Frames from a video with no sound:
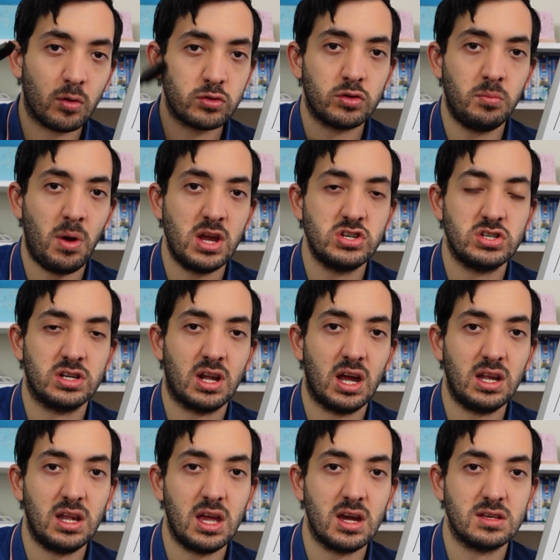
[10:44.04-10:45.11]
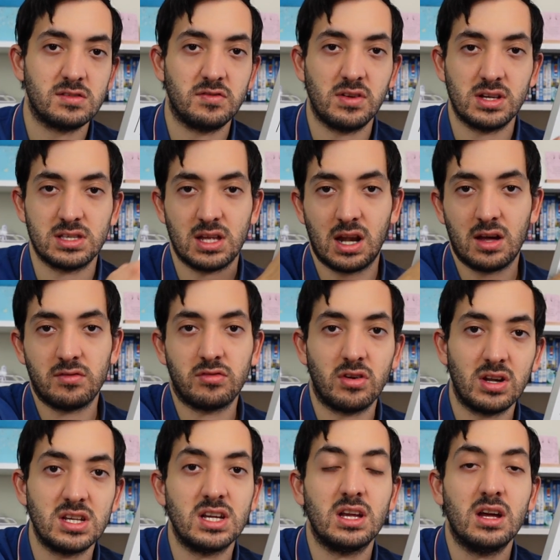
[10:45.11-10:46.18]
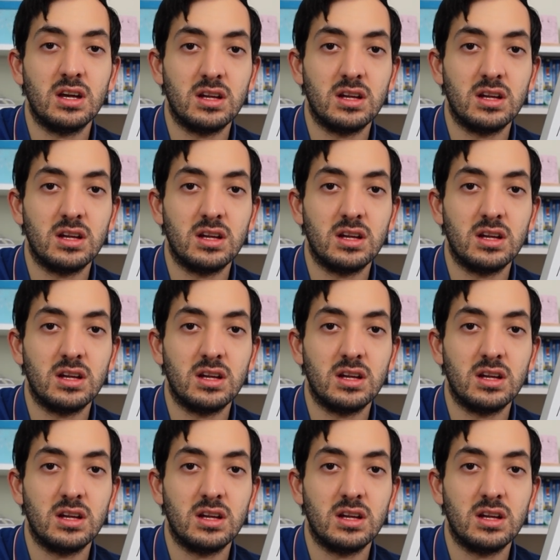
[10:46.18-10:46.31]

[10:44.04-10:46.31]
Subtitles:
automation ideas, things that I've already